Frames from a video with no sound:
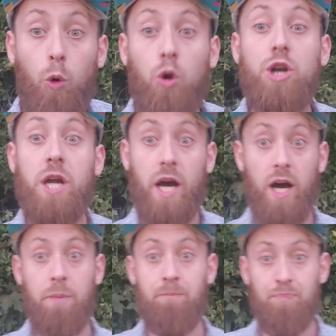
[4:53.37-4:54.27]

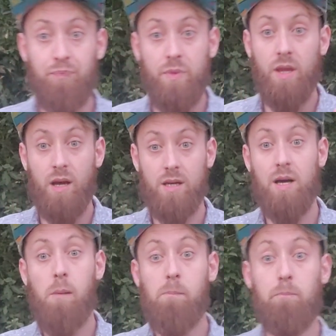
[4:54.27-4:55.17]
Orca
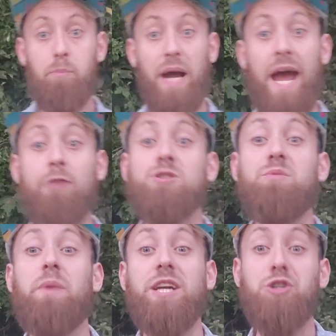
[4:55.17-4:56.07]
by House
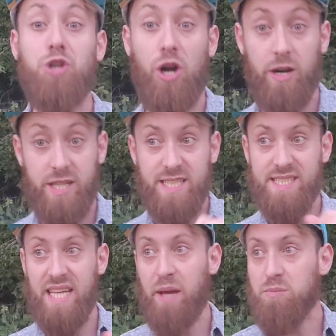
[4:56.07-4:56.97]
of Matriarch, the
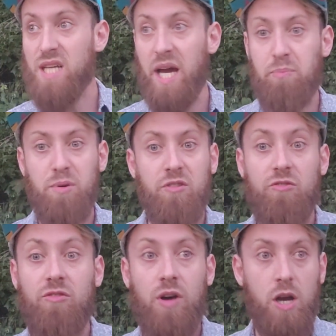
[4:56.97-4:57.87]
same type
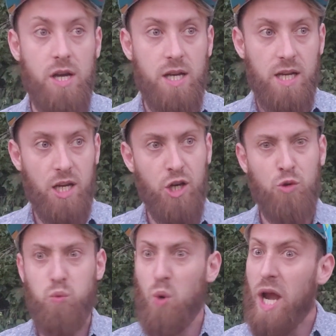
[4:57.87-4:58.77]
of
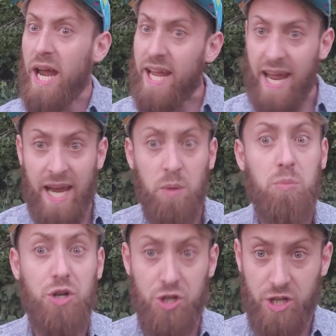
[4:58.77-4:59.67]
gray
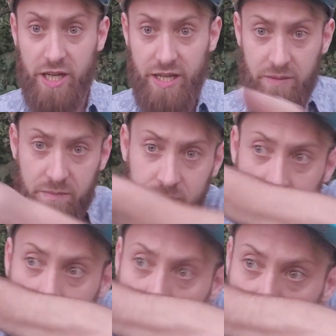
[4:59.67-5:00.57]
ambergris.
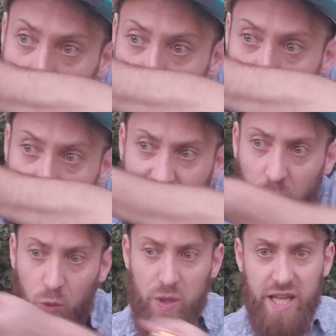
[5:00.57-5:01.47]

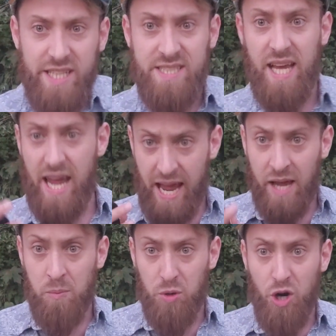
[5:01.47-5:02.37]
Now, when they say
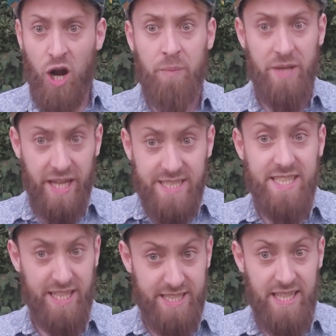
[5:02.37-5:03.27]
amber, I'm
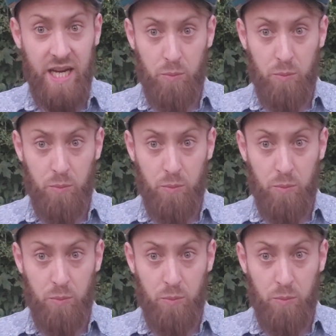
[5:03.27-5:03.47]
guessing it's